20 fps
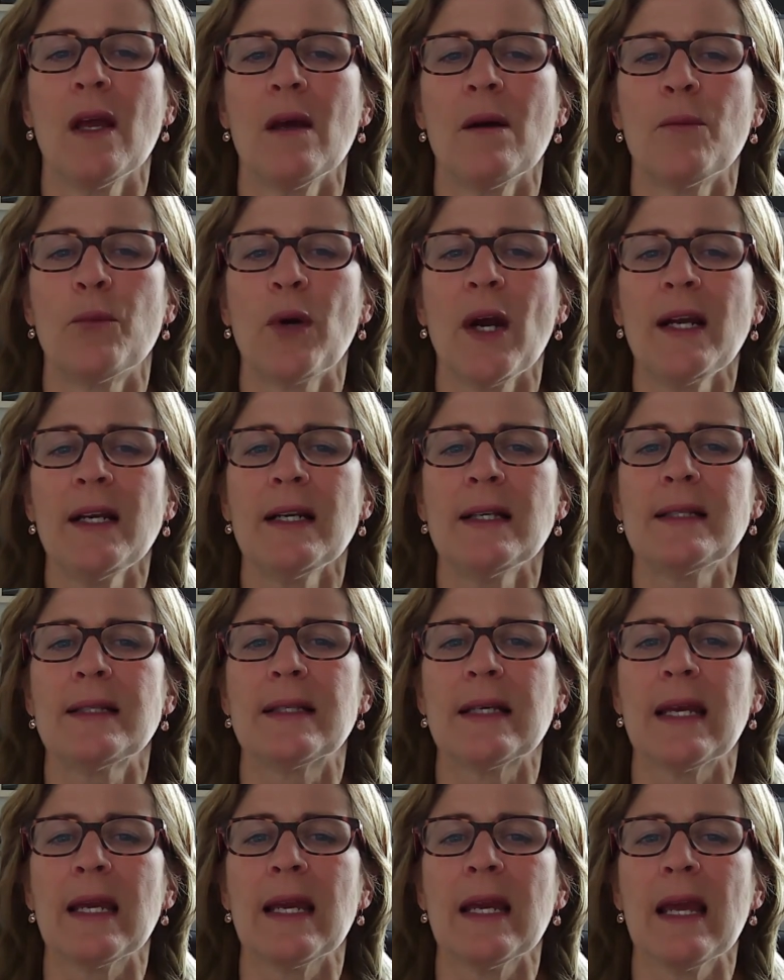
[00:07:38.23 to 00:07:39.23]

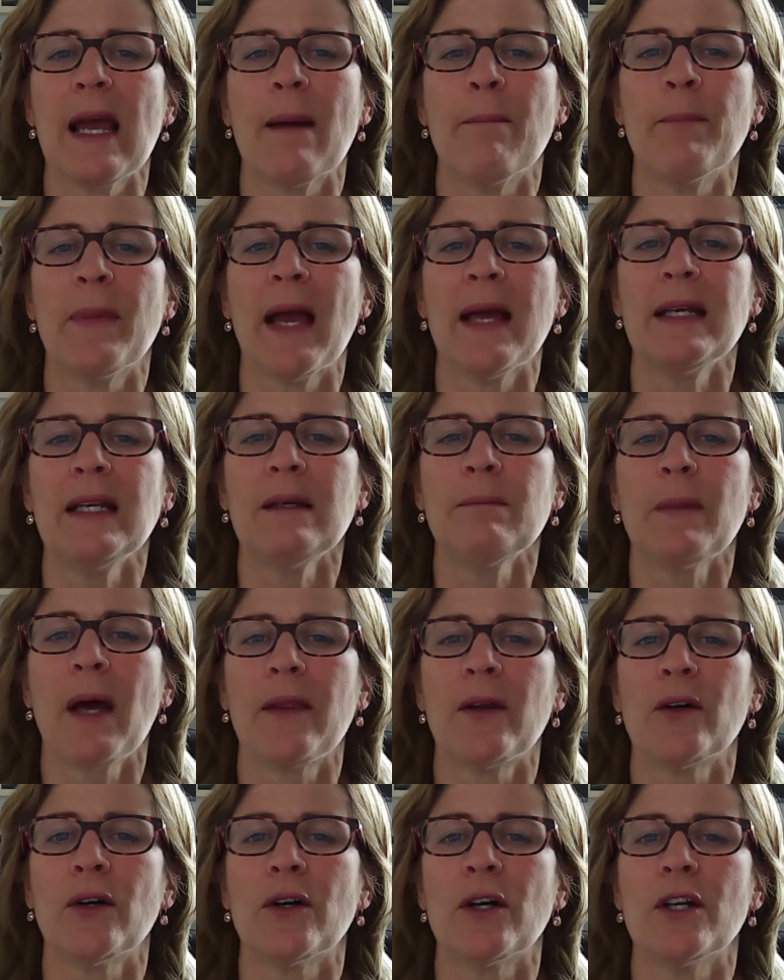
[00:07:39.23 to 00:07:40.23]
Pregnancy and pending
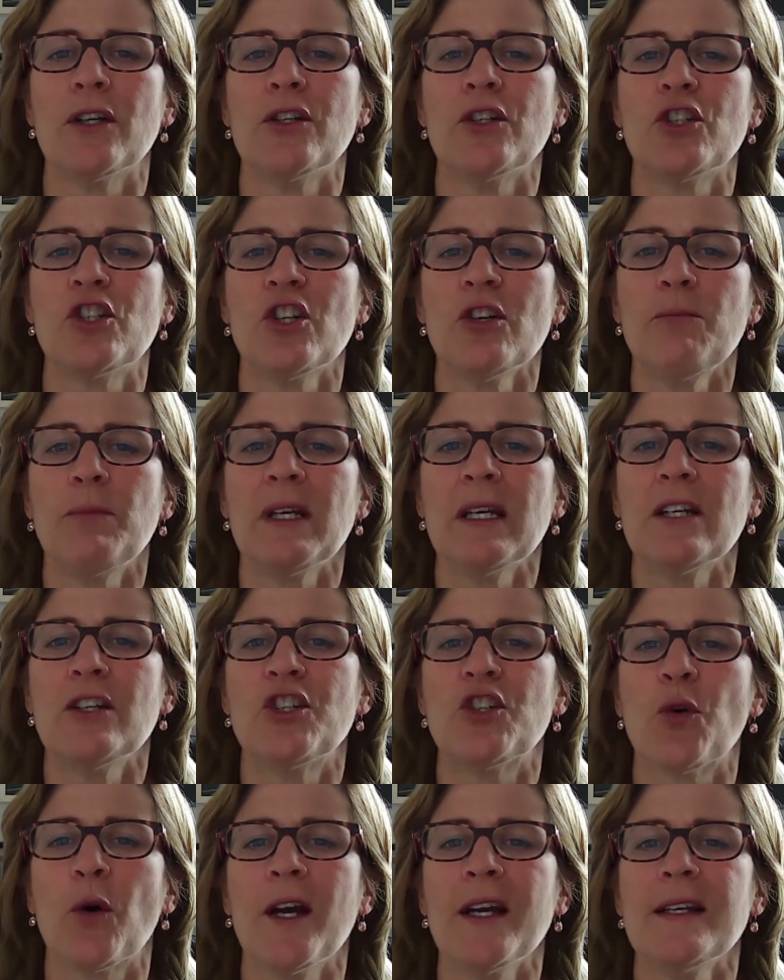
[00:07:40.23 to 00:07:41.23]
motherhood should be a
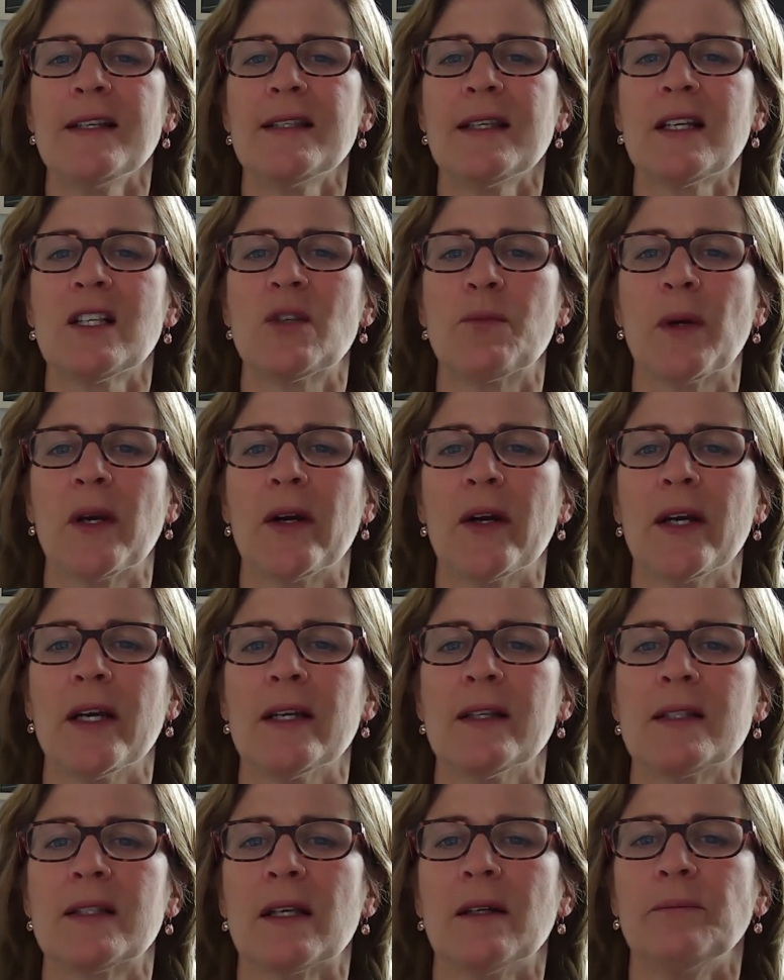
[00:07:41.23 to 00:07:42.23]
joyous
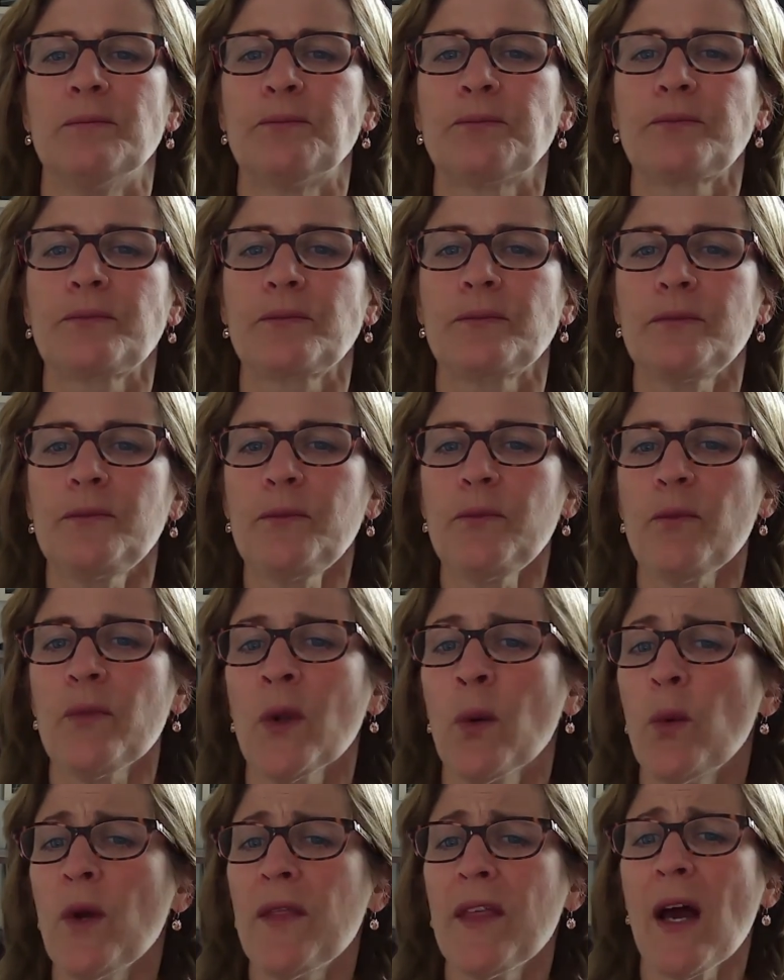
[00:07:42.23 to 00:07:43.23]
experience
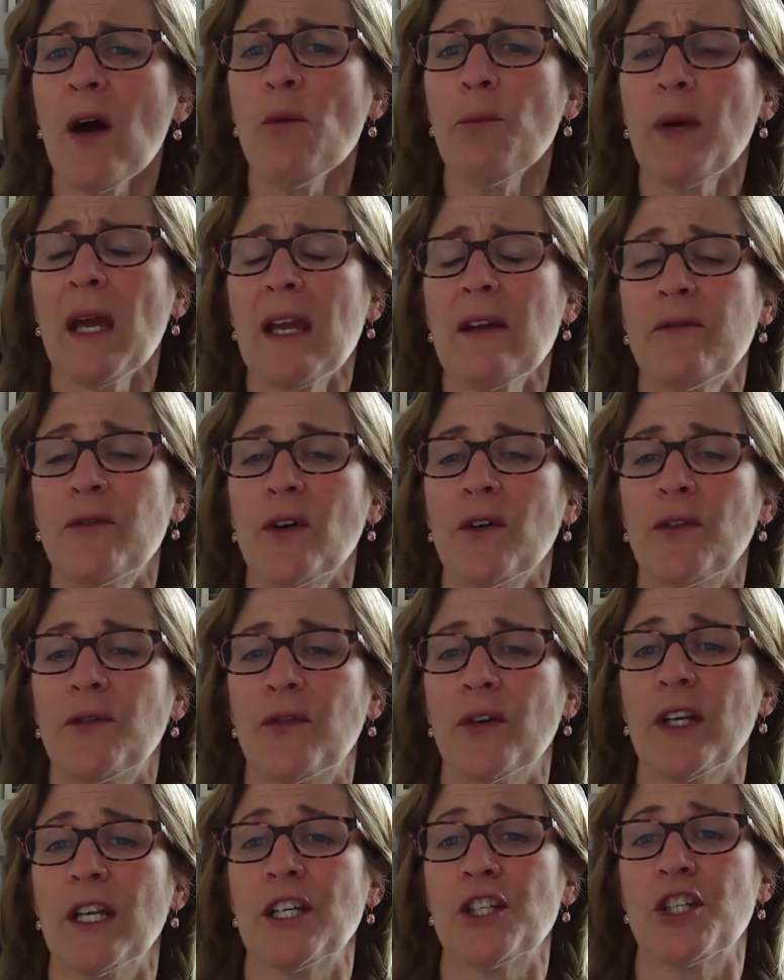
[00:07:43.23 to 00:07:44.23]
without painful
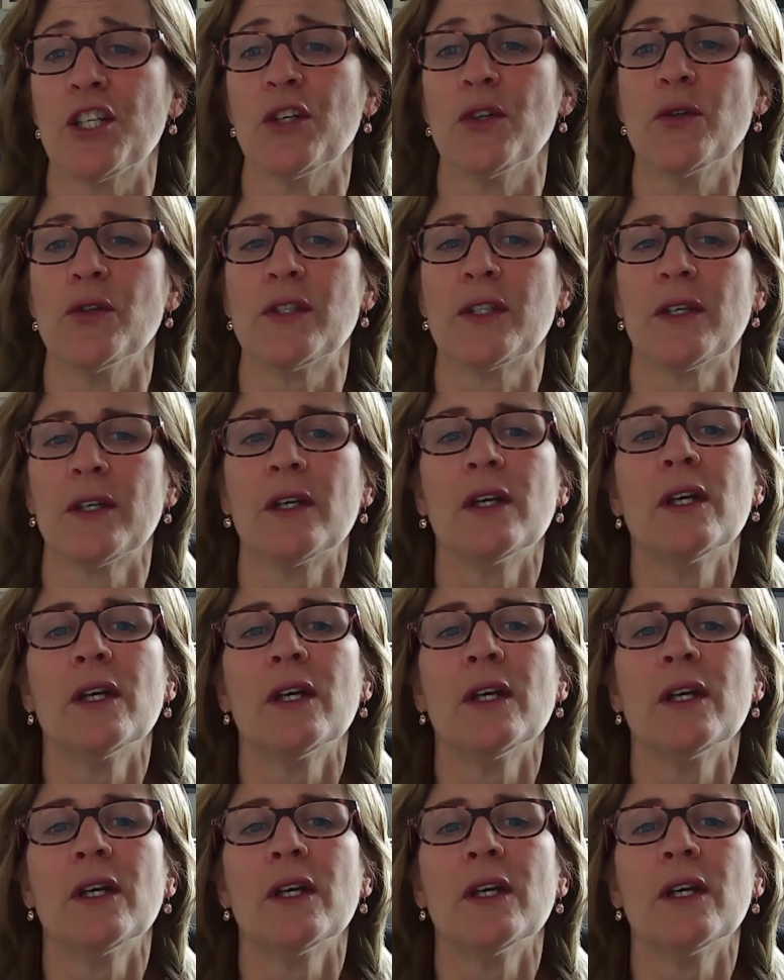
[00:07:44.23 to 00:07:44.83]
foot issues.